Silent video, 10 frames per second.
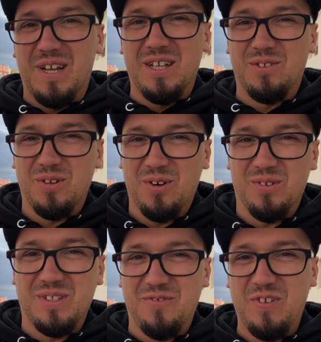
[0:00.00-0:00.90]
had to go
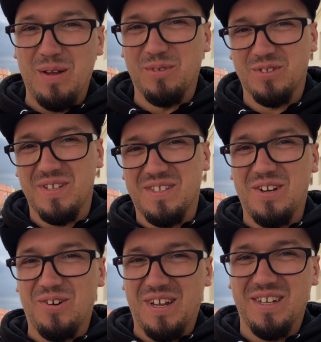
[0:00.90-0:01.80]
on the famous
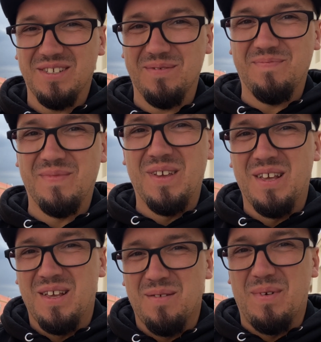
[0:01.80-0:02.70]
staircase.
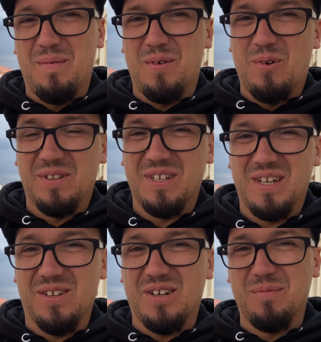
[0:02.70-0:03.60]
Maybe one day
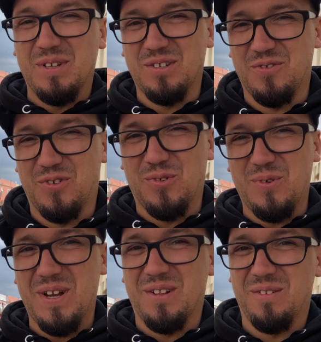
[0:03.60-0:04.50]
I'm gonna be there for
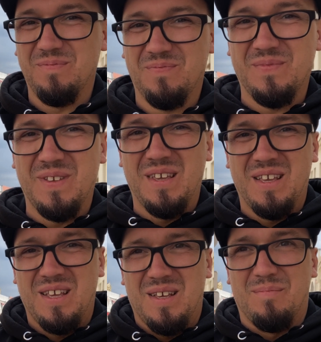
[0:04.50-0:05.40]
real.
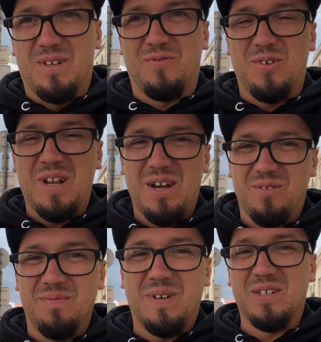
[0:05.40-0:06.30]
But for now,
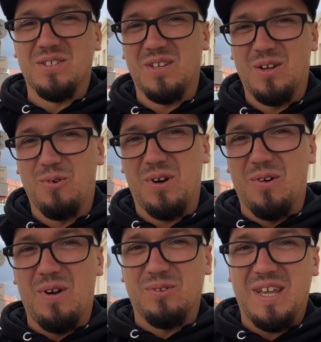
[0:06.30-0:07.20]
I'm just gonna walk
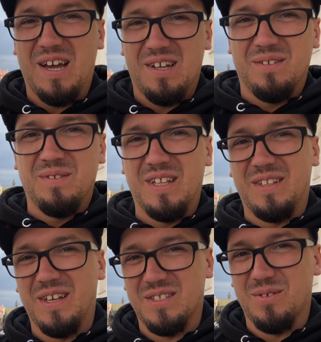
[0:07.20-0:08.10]
around Cannes and
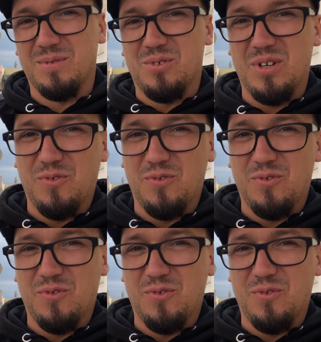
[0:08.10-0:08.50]
take some street